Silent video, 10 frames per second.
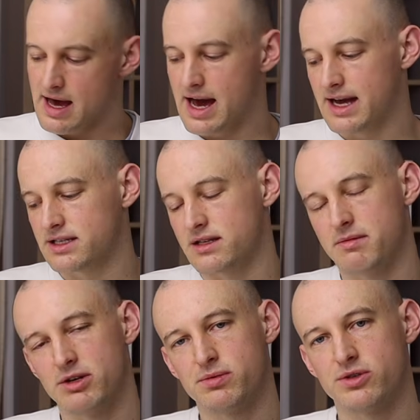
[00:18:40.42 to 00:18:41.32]
And the
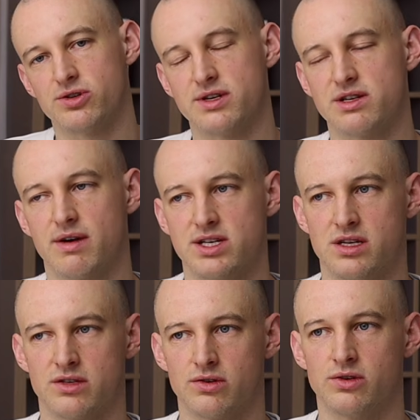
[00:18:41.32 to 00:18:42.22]
multiple choice
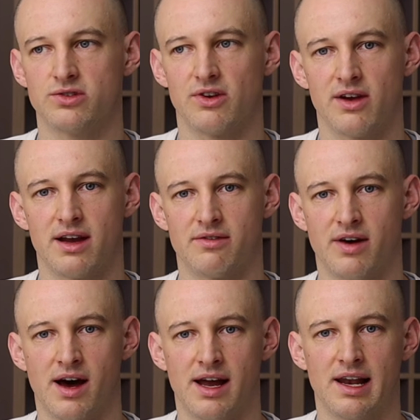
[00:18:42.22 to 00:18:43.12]
questions also kind of
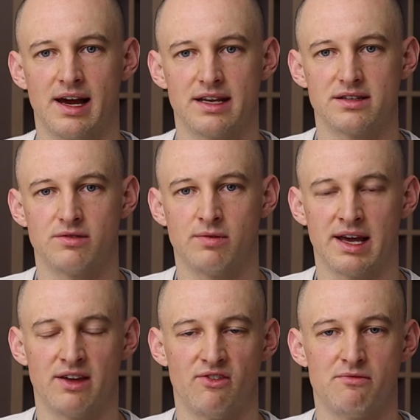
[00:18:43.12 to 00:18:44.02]
highlight where
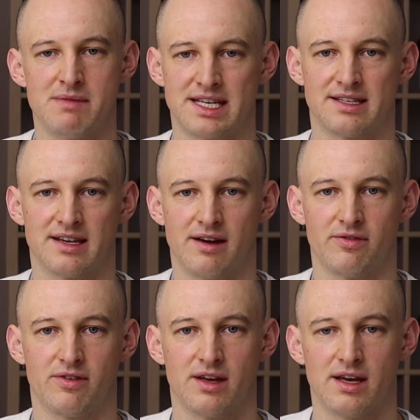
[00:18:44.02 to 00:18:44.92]
you've missed stuff.